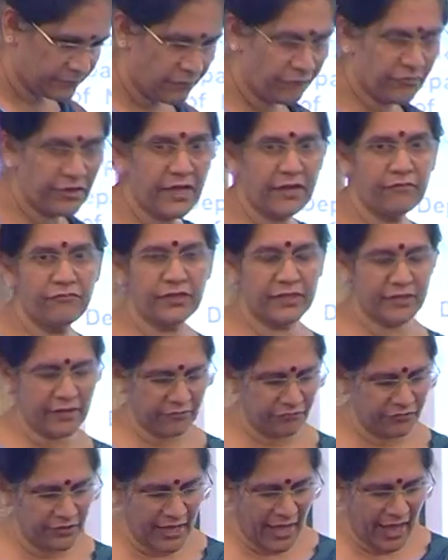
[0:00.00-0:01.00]
We
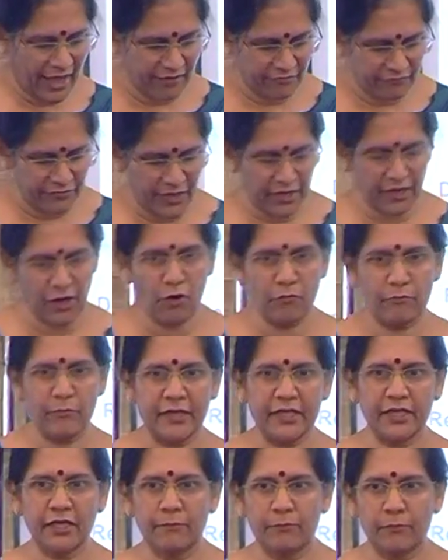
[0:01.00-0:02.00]
are now
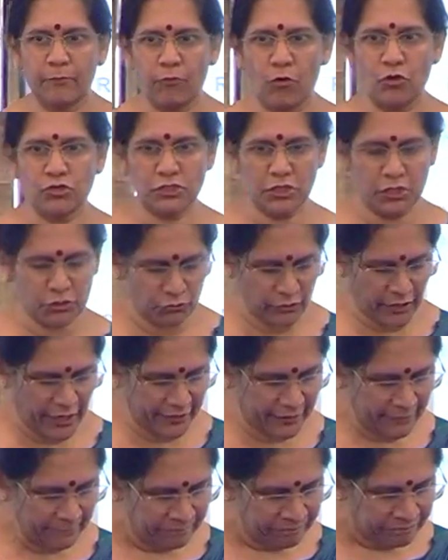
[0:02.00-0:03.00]
making a proposal to
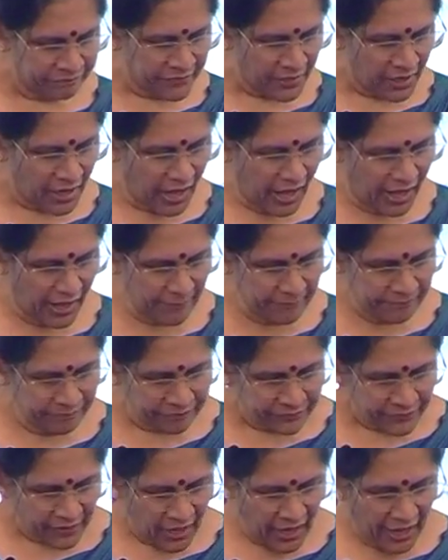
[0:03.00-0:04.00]
get
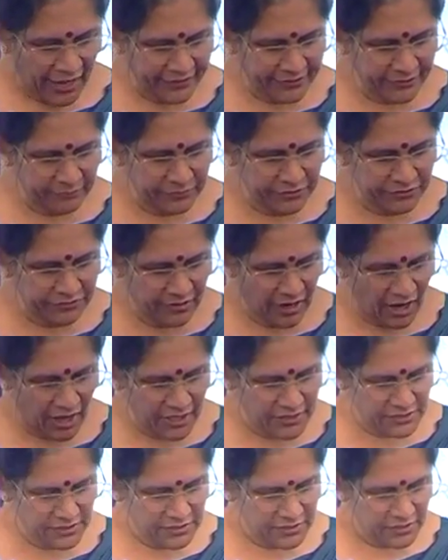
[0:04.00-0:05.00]
IIT
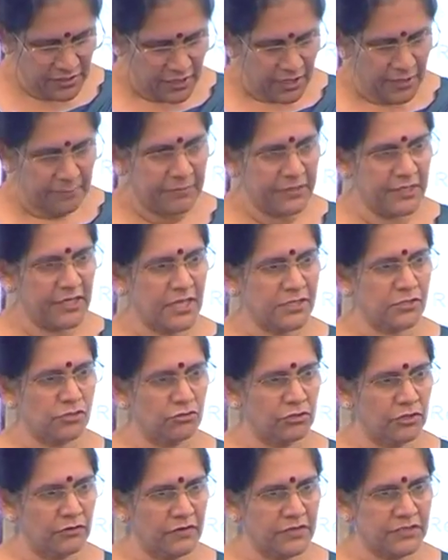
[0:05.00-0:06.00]
Madras, ES
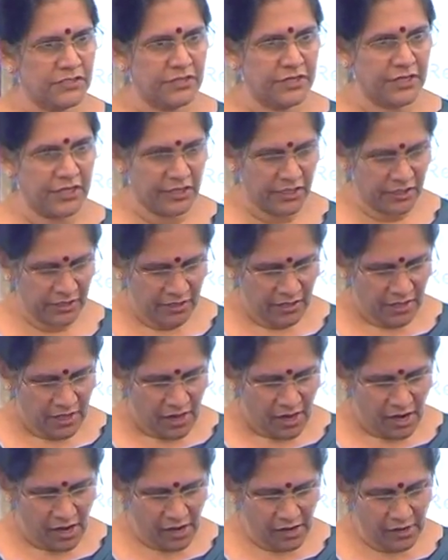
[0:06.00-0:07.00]
University,
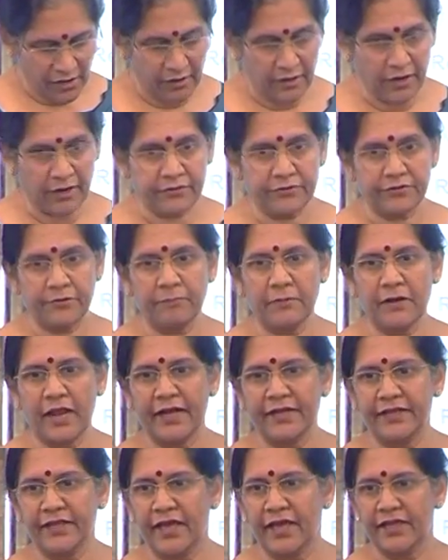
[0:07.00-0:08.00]

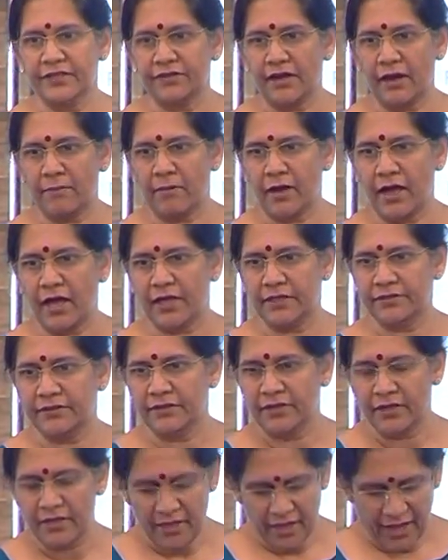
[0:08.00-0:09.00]
IIIT Hyderabad,
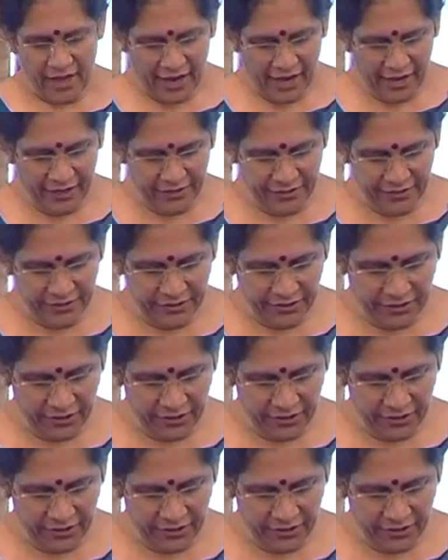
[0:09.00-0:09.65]
and